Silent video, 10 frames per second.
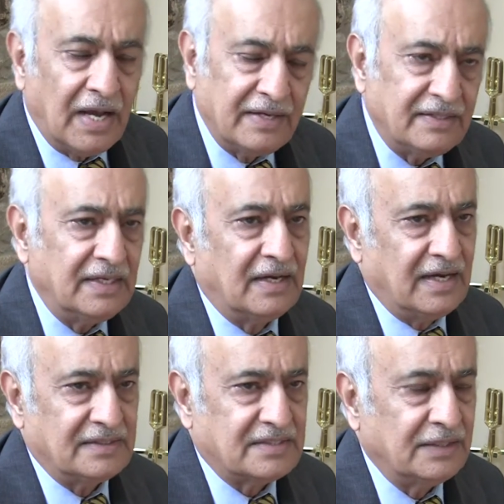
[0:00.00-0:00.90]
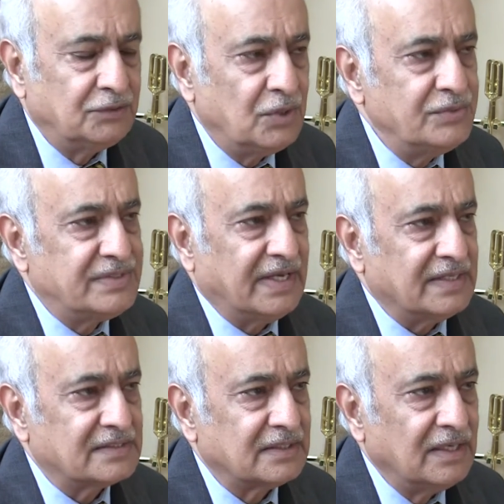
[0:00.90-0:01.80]
I realized in those
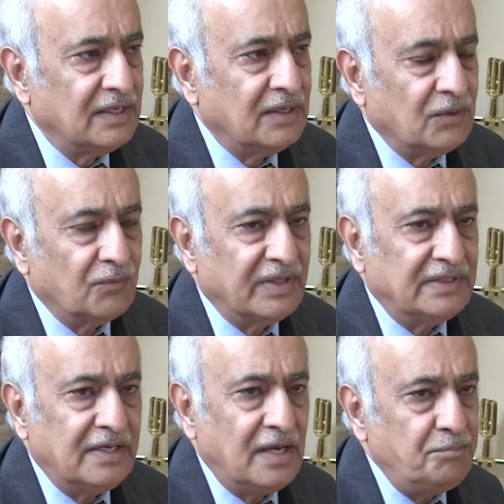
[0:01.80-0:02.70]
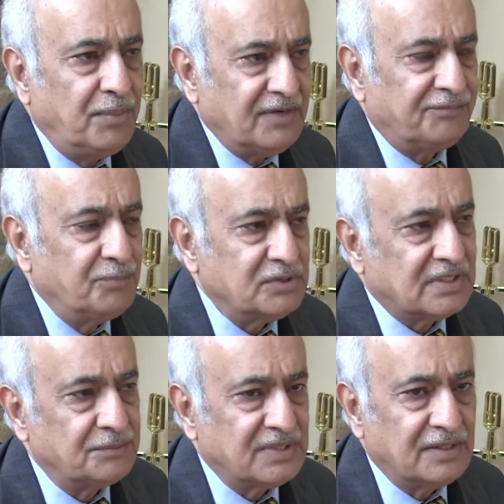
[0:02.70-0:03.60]
days when the number of
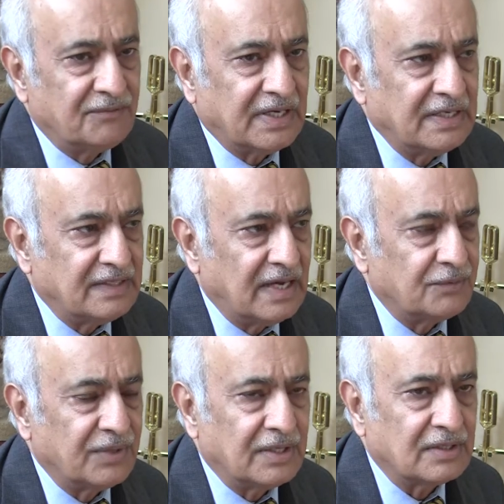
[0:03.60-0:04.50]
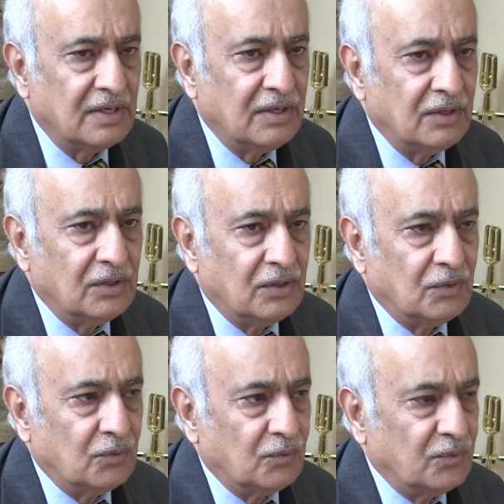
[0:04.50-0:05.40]
Muslims living in Delaware
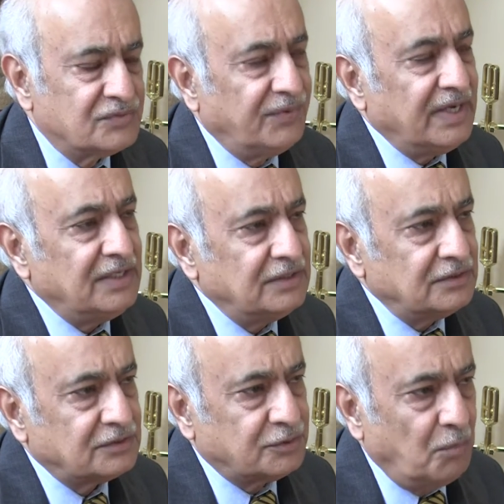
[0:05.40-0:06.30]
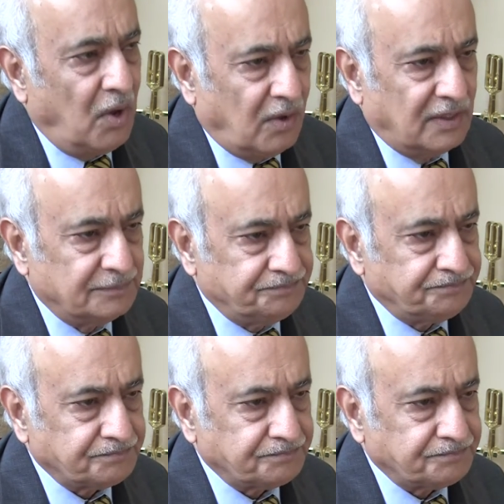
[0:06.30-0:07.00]
was very small